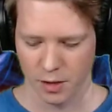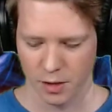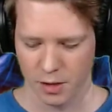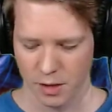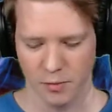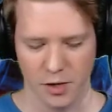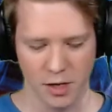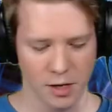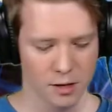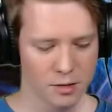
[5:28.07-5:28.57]

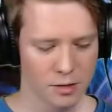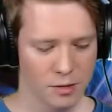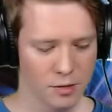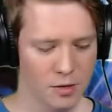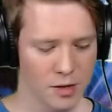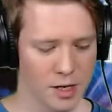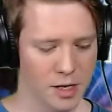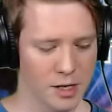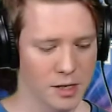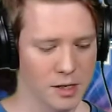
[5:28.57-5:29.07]
The other
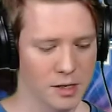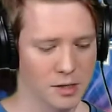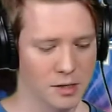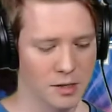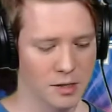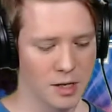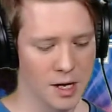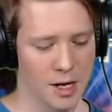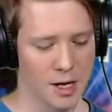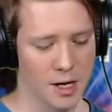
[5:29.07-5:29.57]
thing
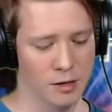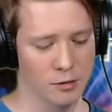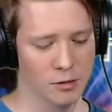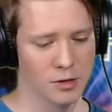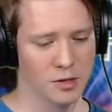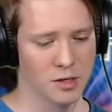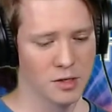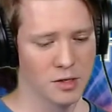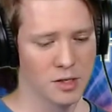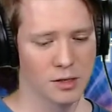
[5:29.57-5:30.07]
is, I
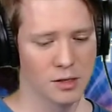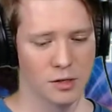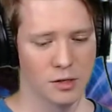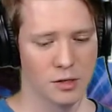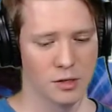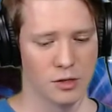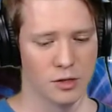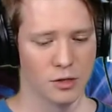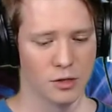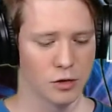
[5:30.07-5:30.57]
would say
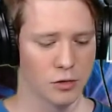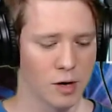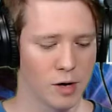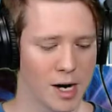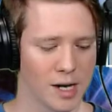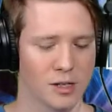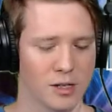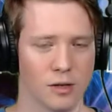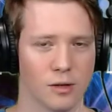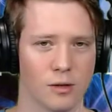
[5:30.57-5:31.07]
to
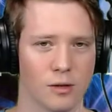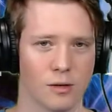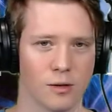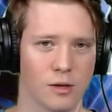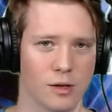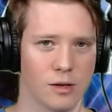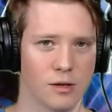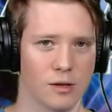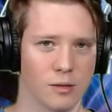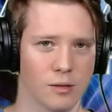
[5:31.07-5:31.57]
try to learn
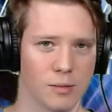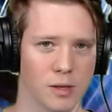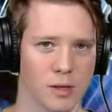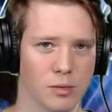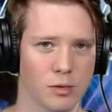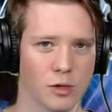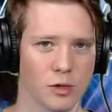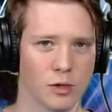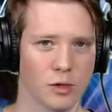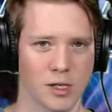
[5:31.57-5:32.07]
other
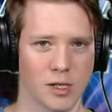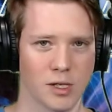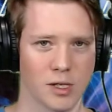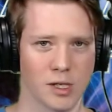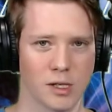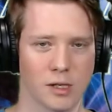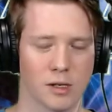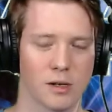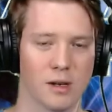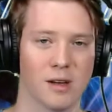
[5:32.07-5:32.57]
people's
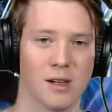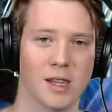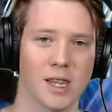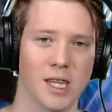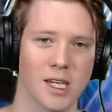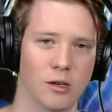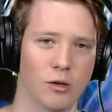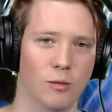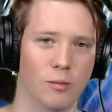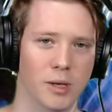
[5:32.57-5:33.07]
music a
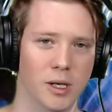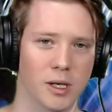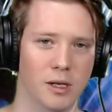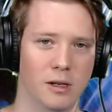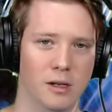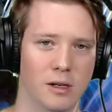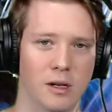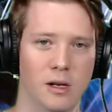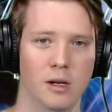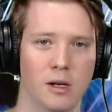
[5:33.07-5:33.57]
little
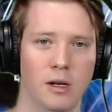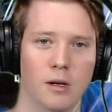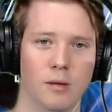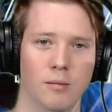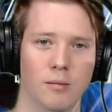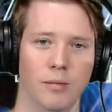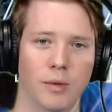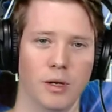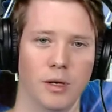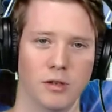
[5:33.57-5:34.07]
bit,
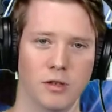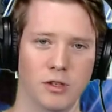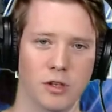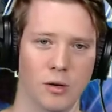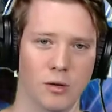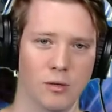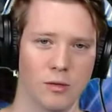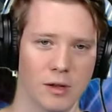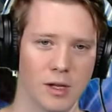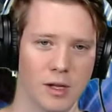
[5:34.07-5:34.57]
but
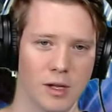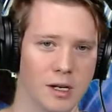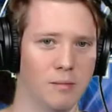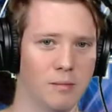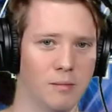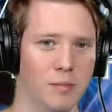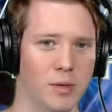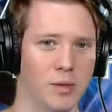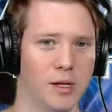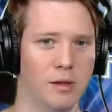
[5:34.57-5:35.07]
don't let
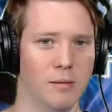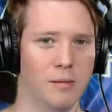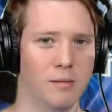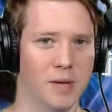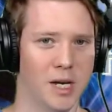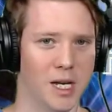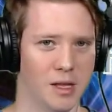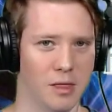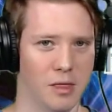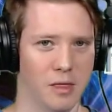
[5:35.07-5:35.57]
it be the
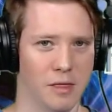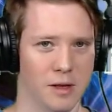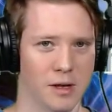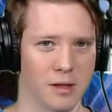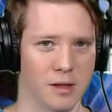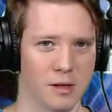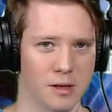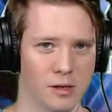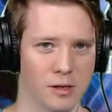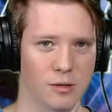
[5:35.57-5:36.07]
main
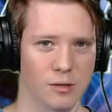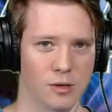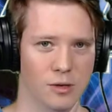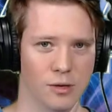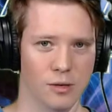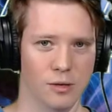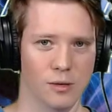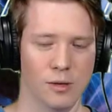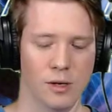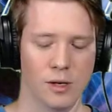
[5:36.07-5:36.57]
thing that you
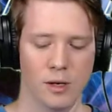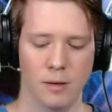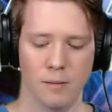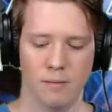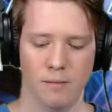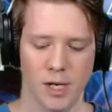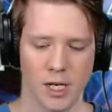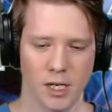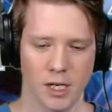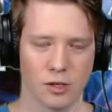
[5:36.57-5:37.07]
do.
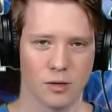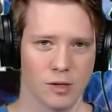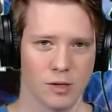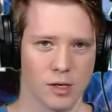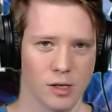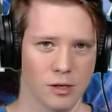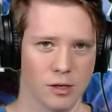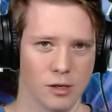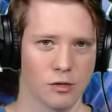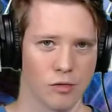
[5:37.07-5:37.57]
Make sure
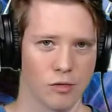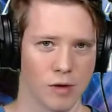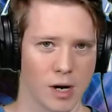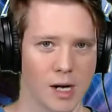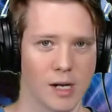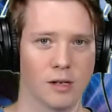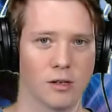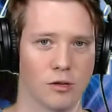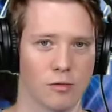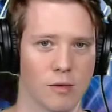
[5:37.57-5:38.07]
that you're
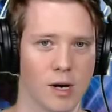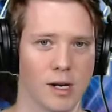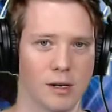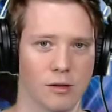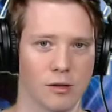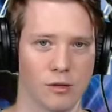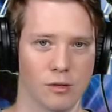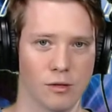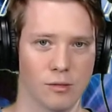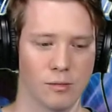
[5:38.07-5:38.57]
trying to write
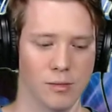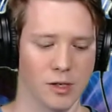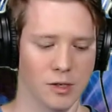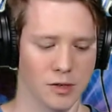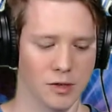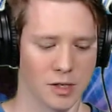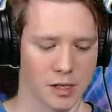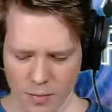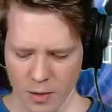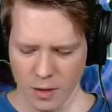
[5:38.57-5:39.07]
your own
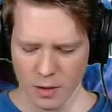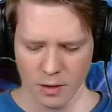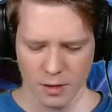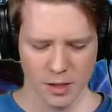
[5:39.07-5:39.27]
music.